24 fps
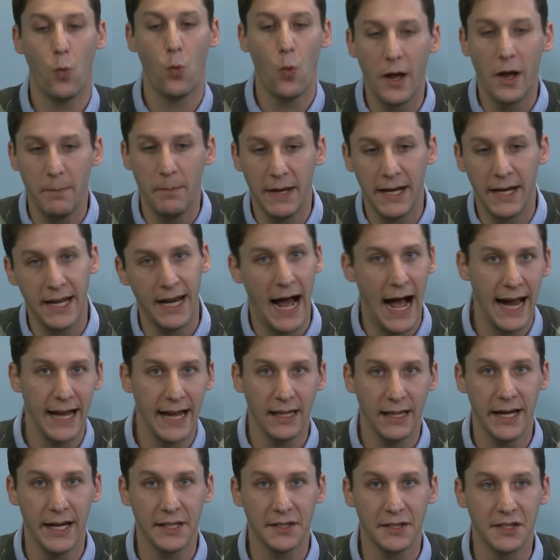like 1-minute
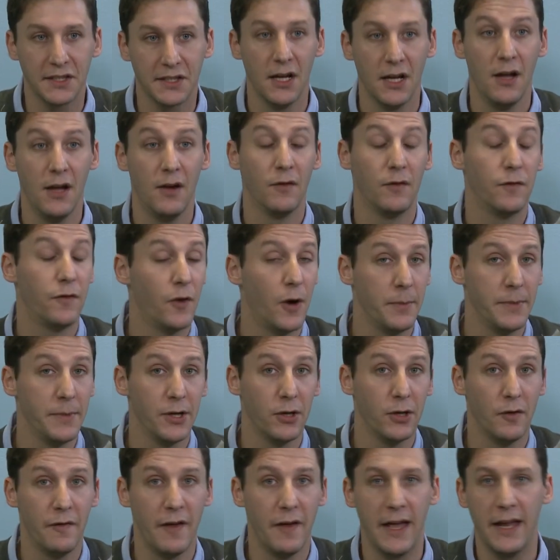highlights
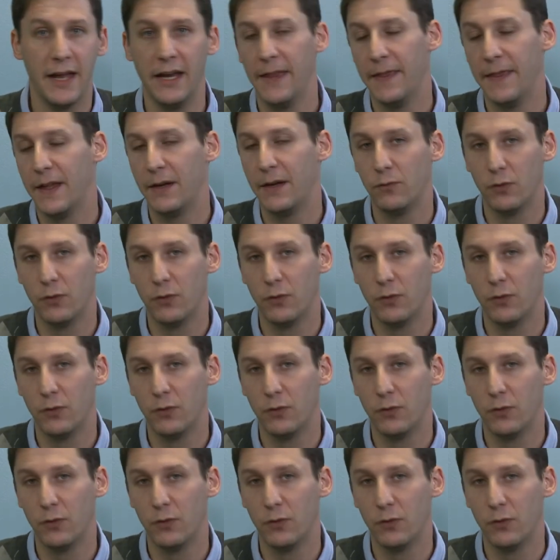from your event